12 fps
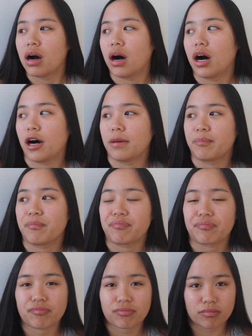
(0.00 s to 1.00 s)

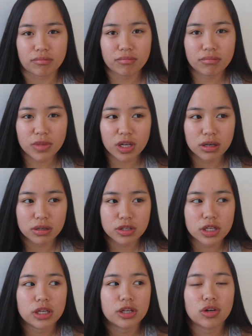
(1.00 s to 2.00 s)

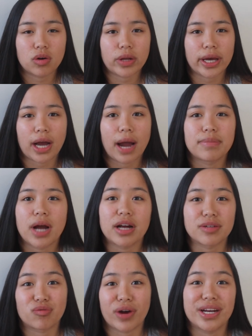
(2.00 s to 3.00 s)
You know, like, I'm
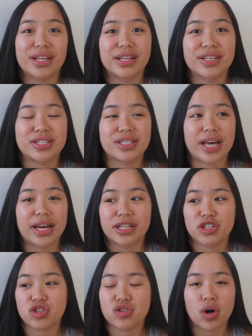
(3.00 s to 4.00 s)
not writing this set
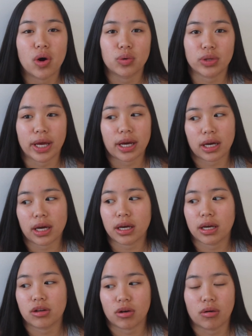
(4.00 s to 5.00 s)
in stone, like,
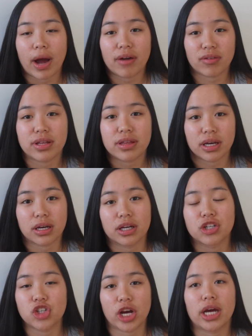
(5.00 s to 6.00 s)
you know, everything
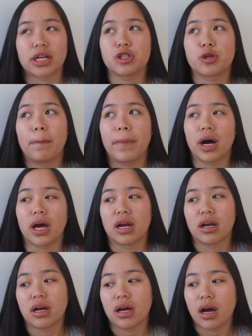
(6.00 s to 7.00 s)
could change, but
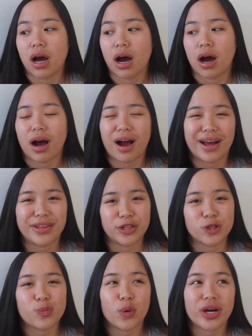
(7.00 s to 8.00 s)
at
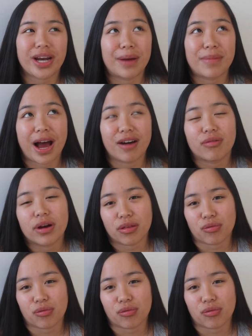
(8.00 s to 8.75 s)
this point, I'm halfway